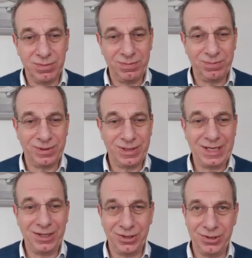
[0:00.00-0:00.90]
be
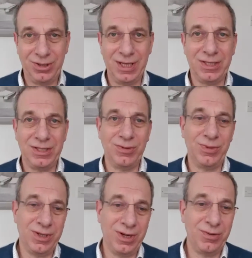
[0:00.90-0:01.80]
planning on doing that until we
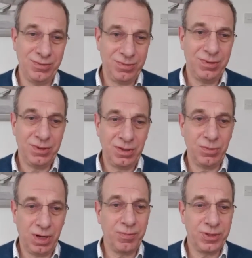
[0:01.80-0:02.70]
know that
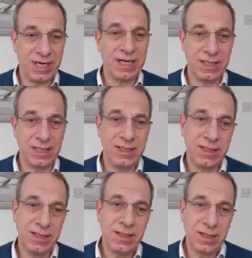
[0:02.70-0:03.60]
we are protected
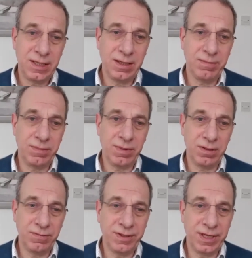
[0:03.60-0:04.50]

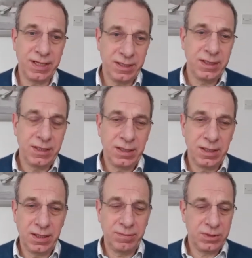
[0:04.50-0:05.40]
over there.
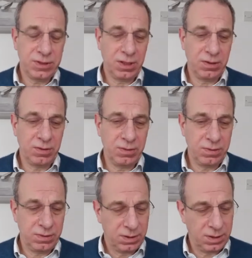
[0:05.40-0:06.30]
So
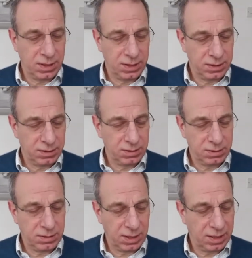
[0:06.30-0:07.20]

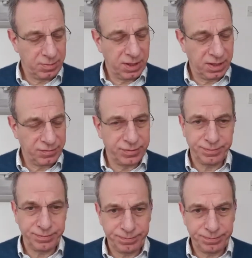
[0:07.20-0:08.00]
be careful.